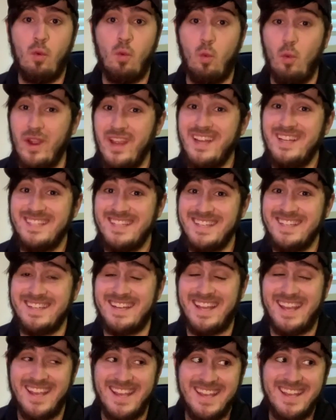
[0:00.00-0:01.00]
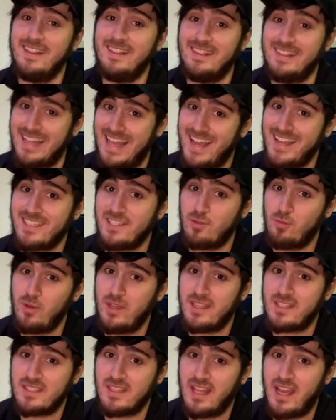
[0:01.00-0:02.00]
We didn't hit last
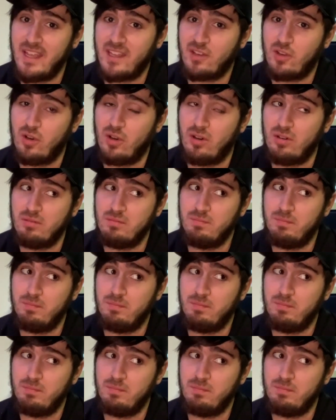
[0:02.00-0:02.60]
week's like goal,